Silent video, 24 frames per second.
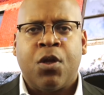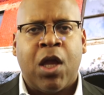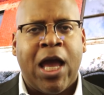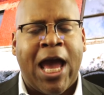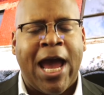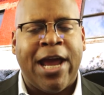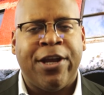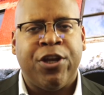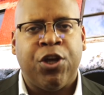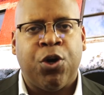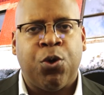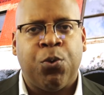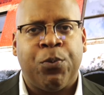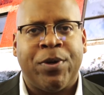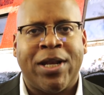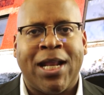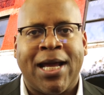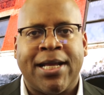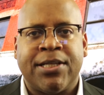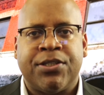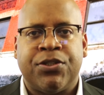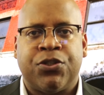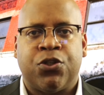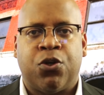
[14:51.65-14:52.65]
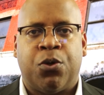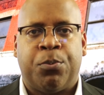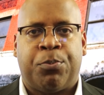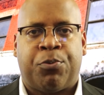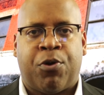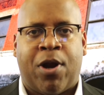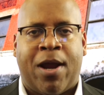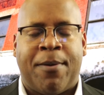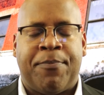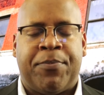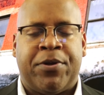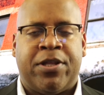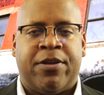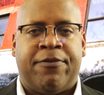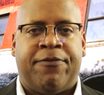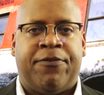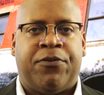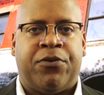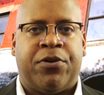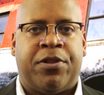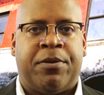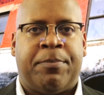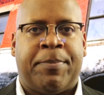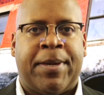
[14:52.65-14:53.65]
I know when I sold property
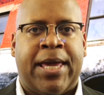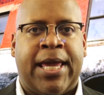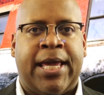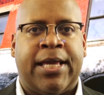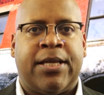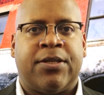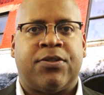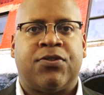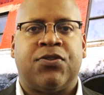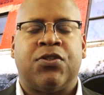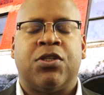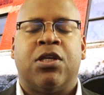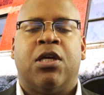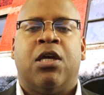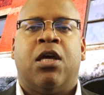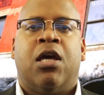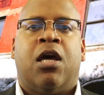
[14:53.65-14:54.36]
for the banks,